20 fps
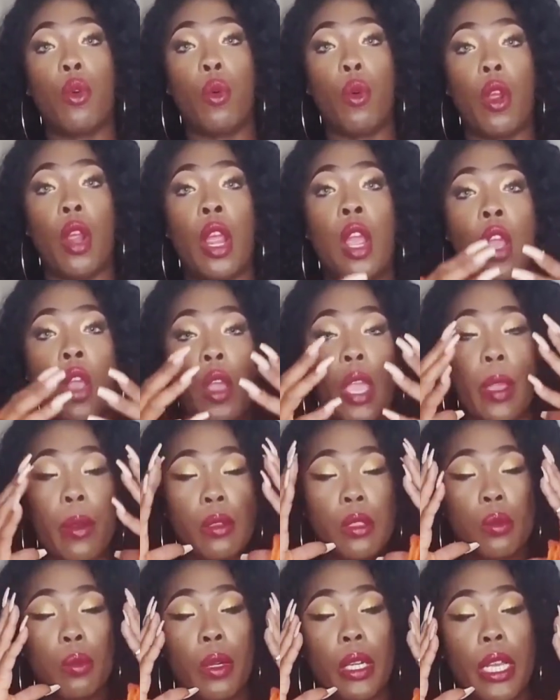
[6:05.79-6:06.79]
or it
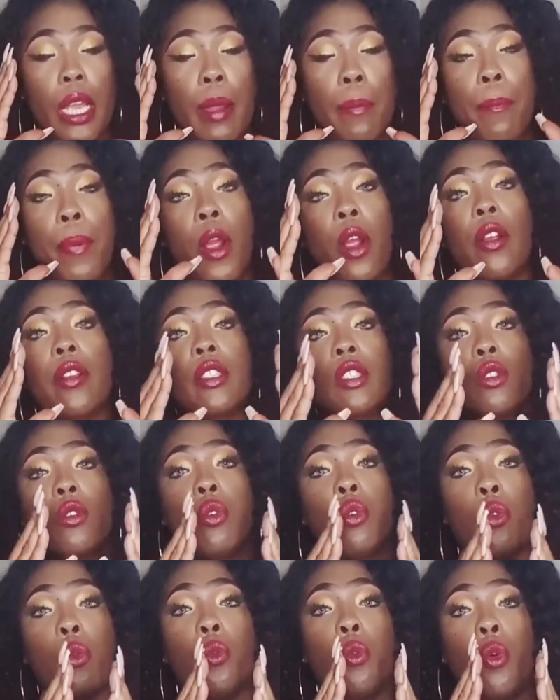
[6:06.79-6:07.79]
was really a
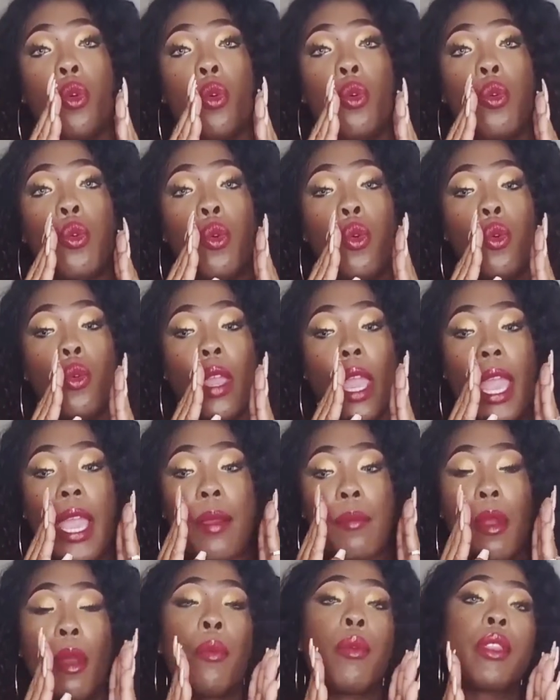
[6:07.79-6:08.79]
person who
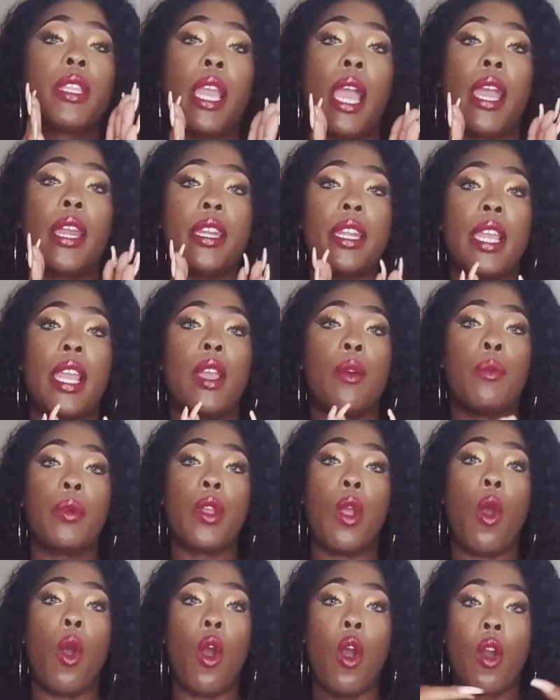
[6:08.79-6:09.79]
came up with the idea, and
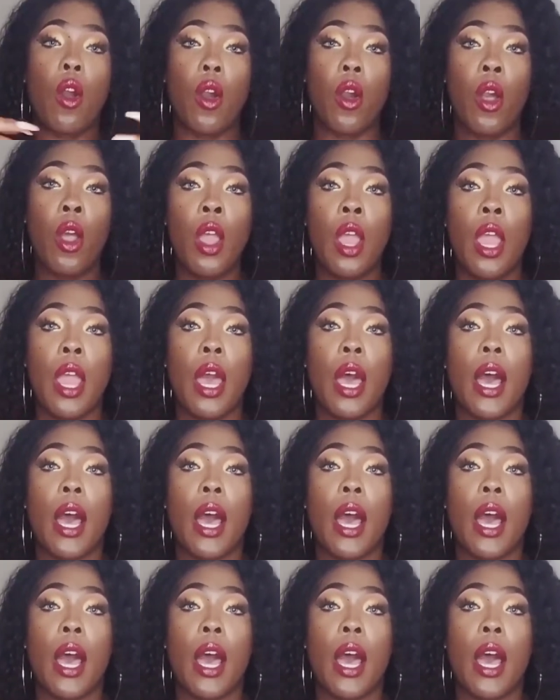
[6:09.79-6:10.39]
we all